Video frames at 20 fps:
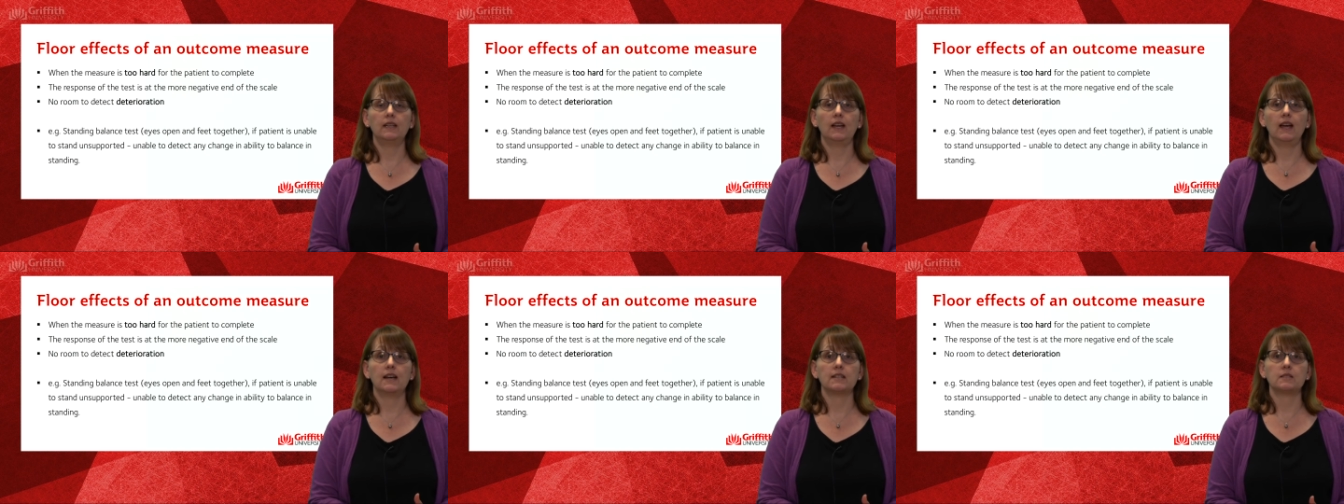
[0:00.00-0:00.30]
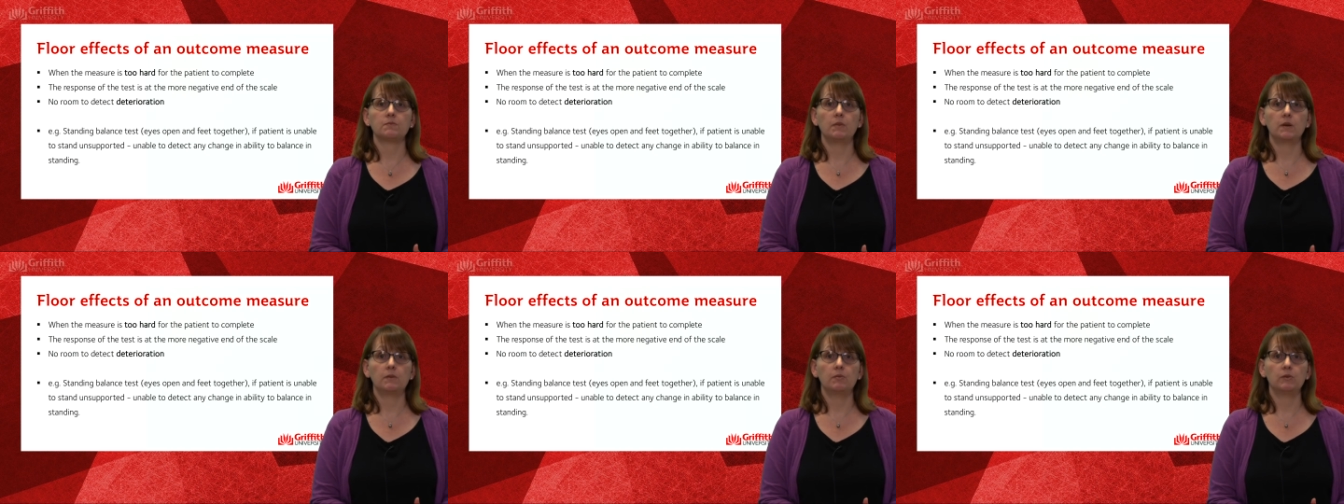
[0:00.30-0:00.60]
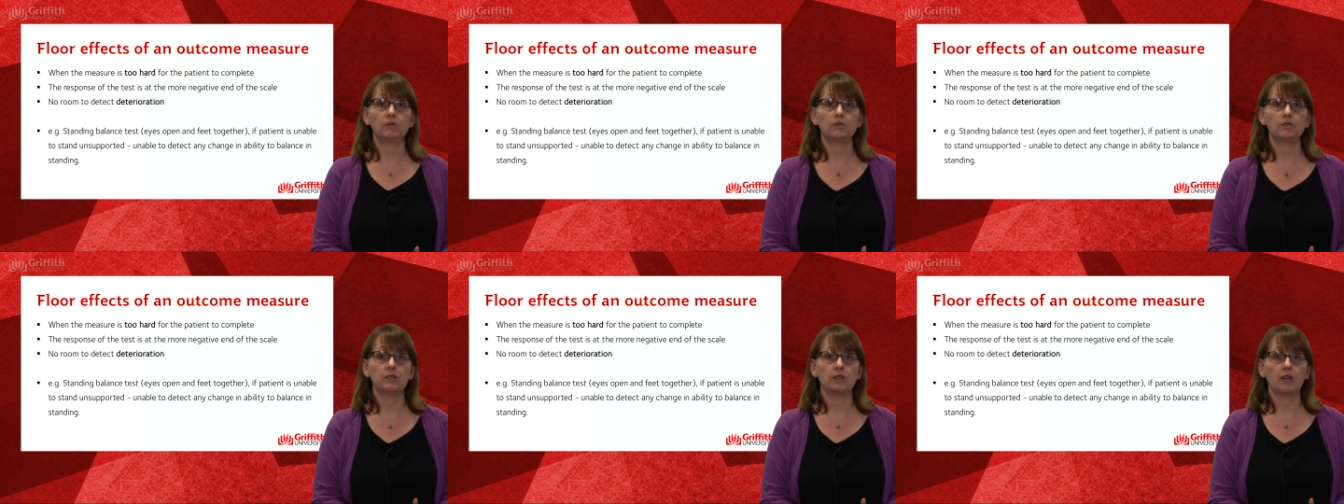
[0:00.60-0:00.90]
ask
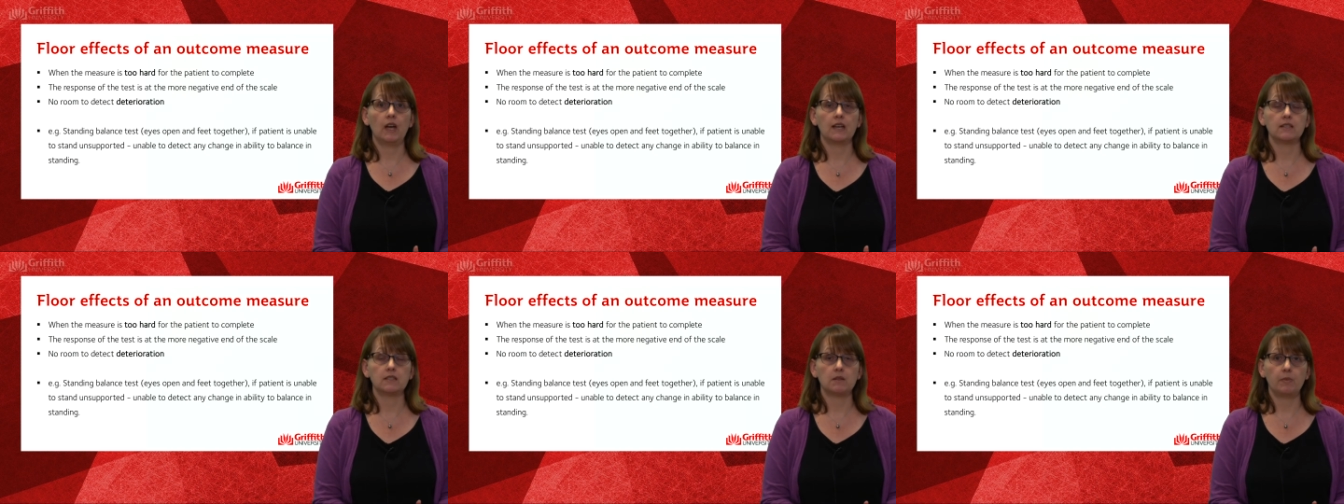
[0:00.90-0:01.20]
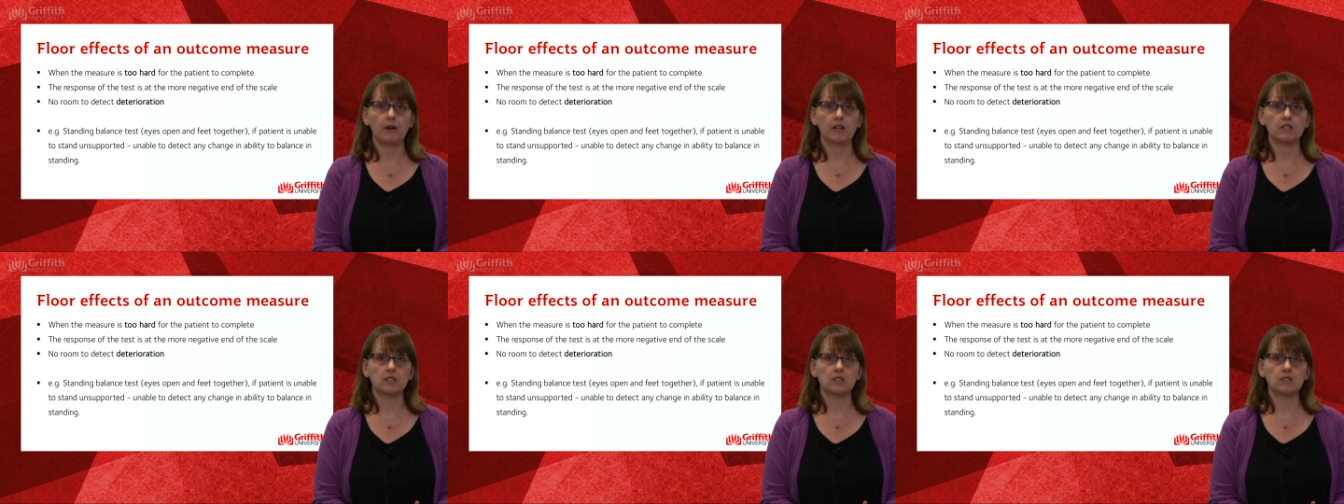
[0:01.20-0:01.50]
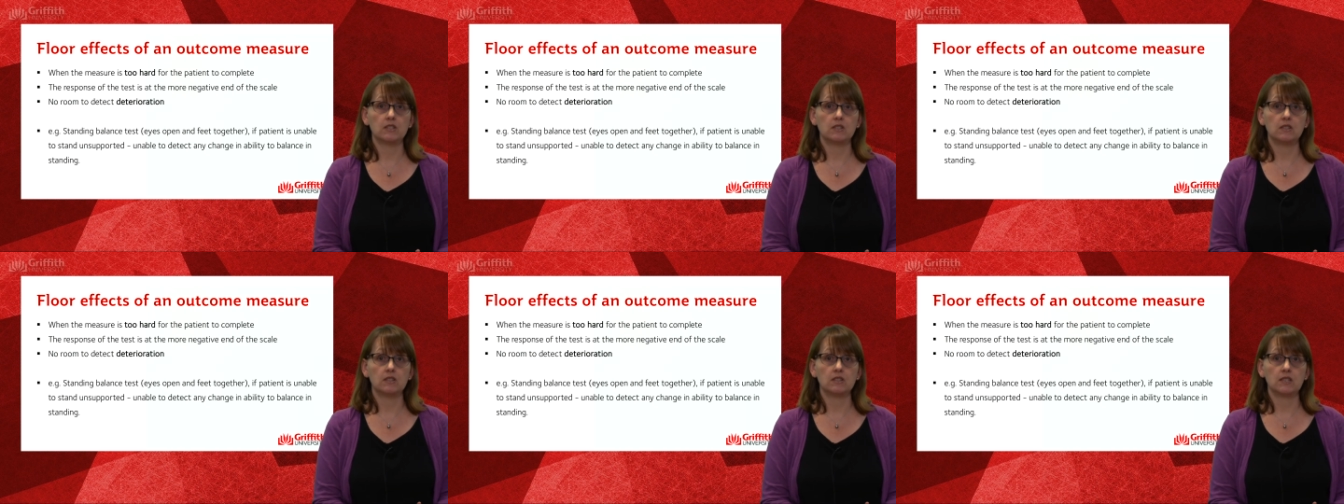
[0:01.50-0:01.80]
the
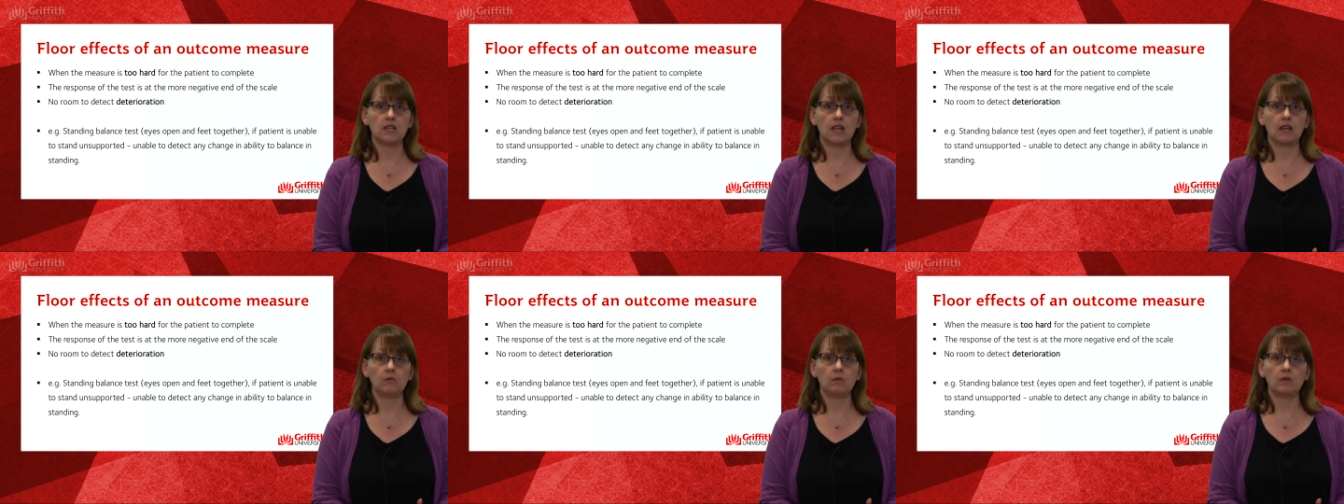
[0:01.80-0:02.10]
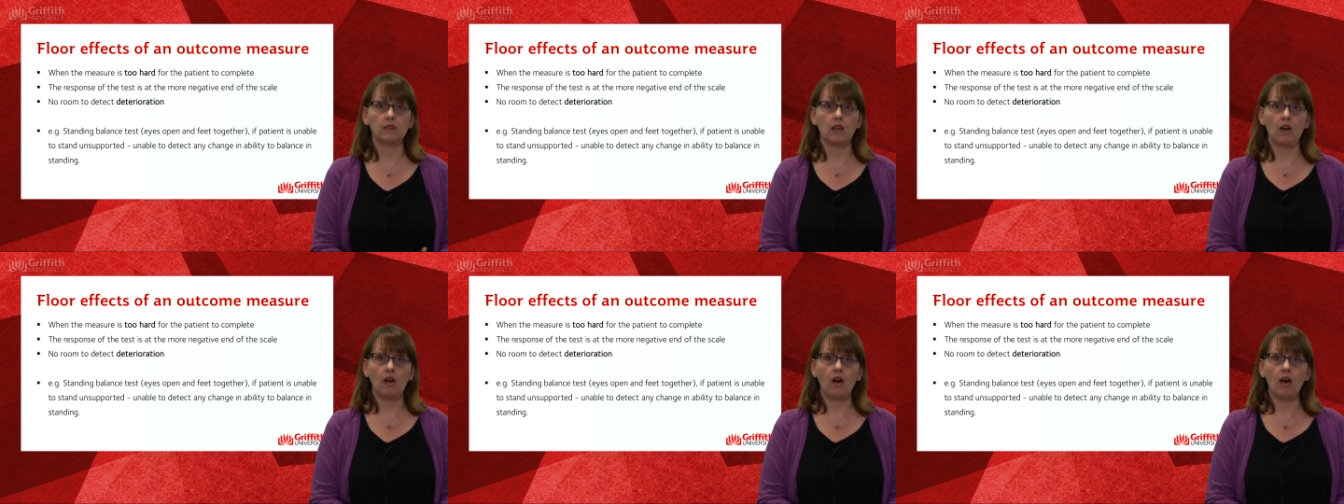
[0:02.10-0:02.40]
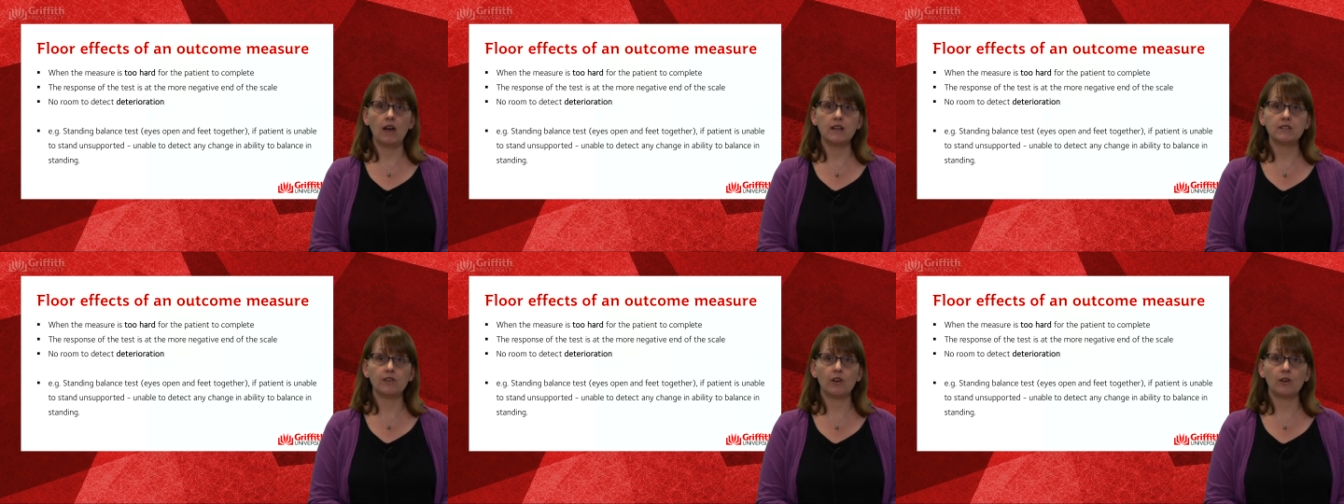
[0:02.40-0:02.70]
patients to stand with their
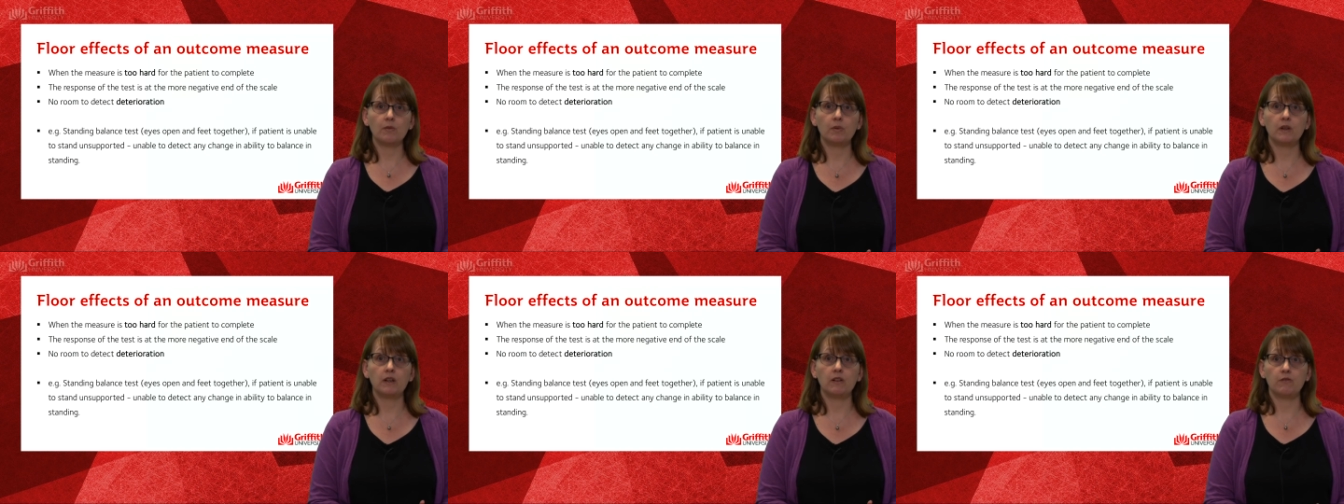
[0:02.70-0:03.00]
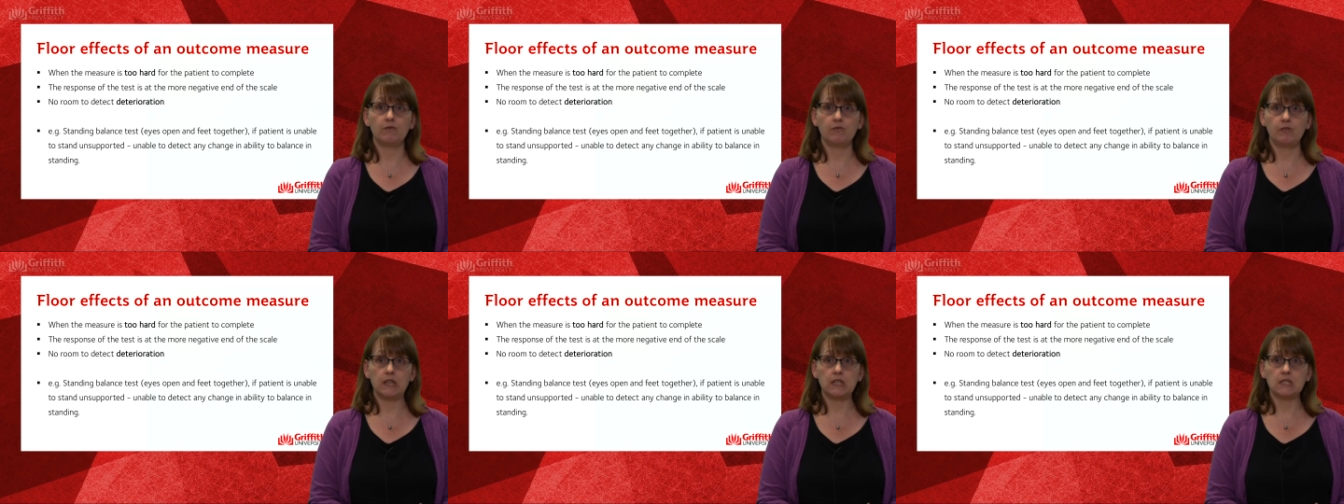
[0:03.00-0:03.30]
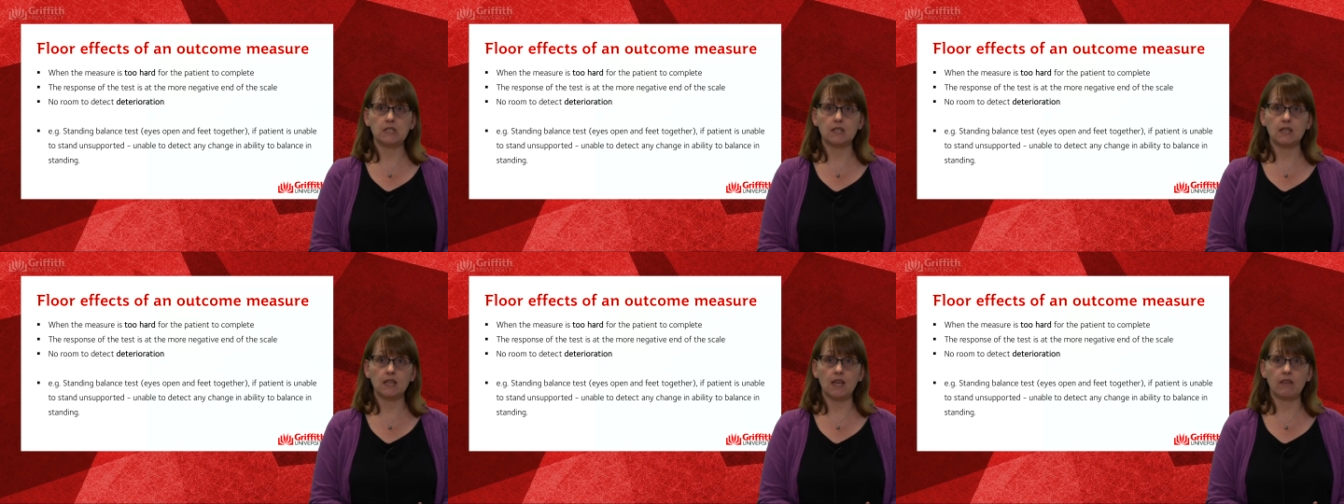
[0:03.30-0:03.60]
eyes open and feet
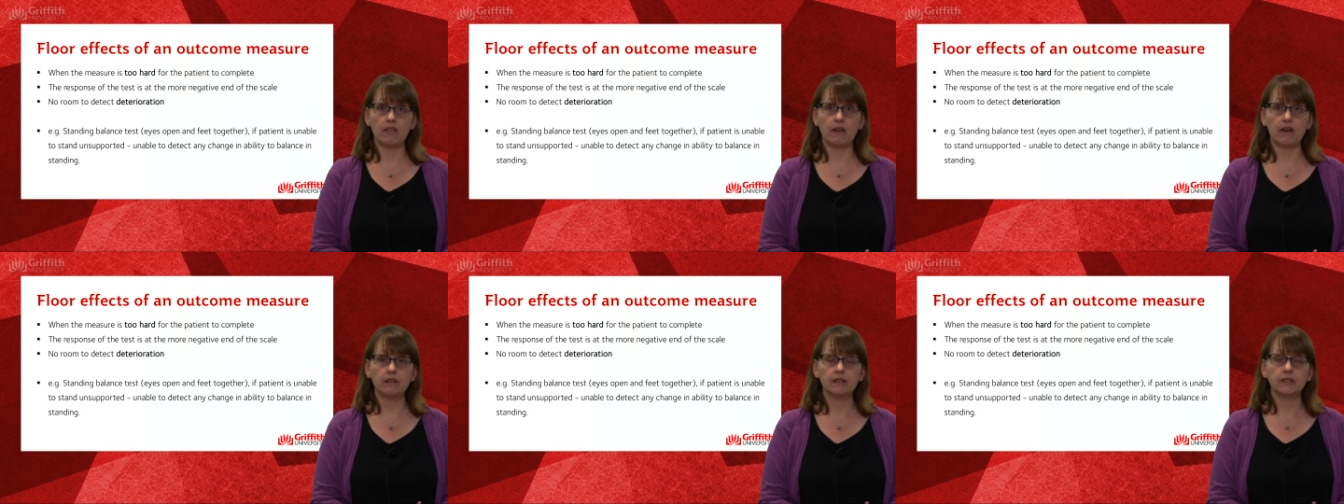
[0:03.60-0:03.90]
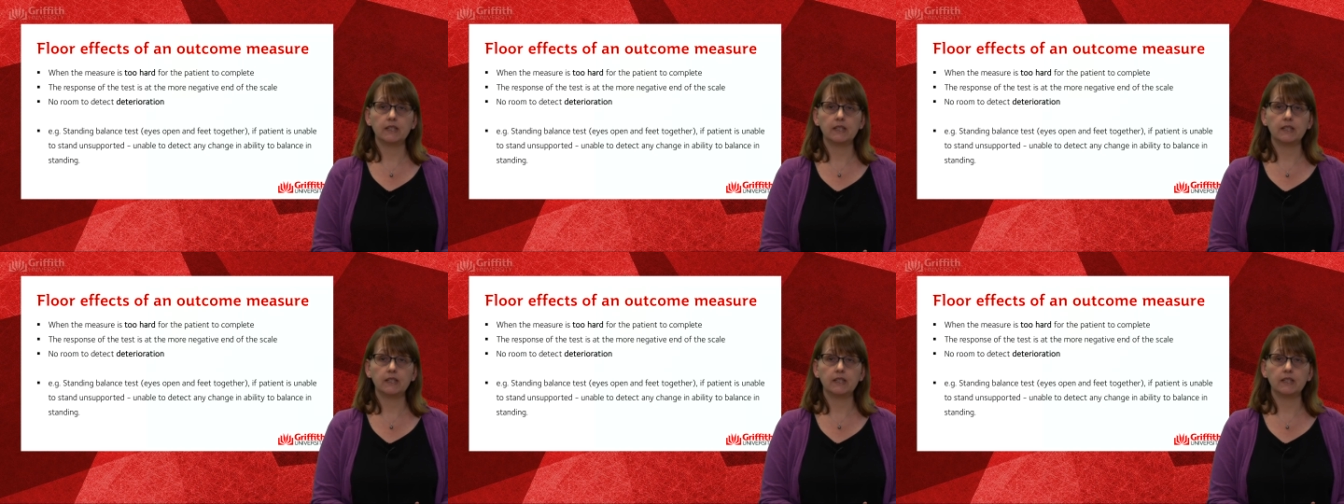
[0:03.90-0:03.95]
together.